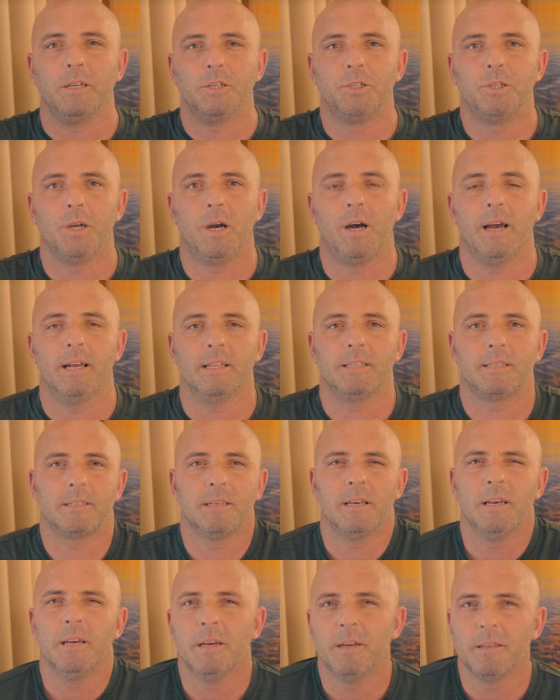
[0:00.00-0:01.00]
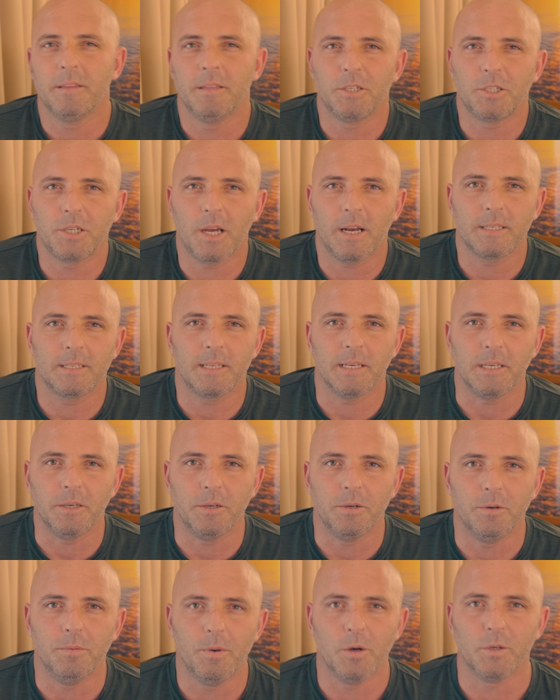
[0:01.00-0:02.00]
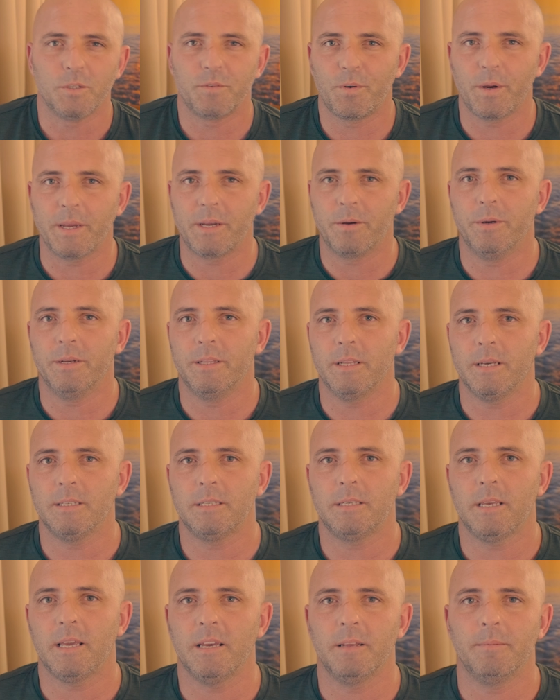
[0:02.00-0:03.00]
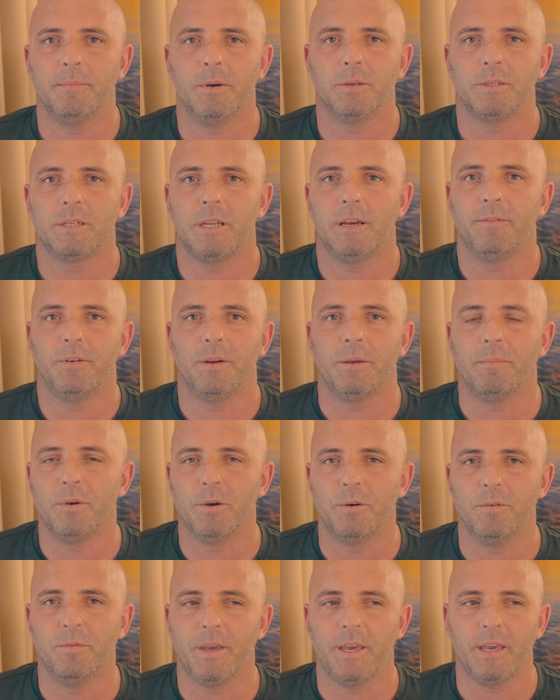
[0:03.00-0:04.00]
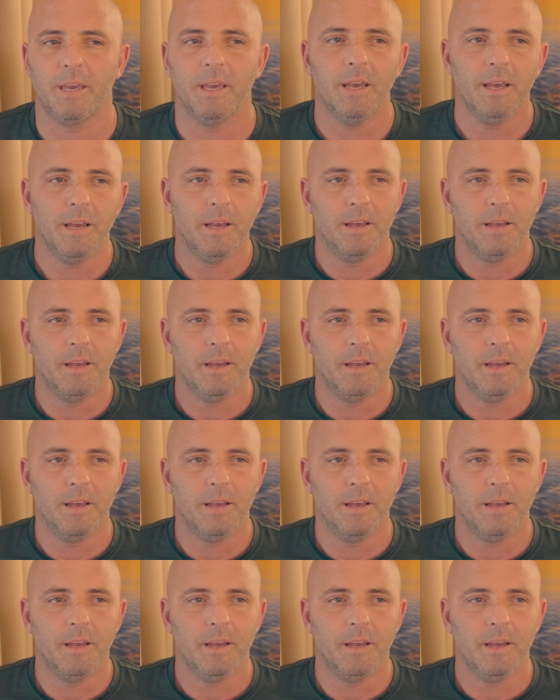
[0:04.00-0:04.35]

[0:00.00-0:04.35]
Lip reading: shots. The shots that you most frequently see in most every movie.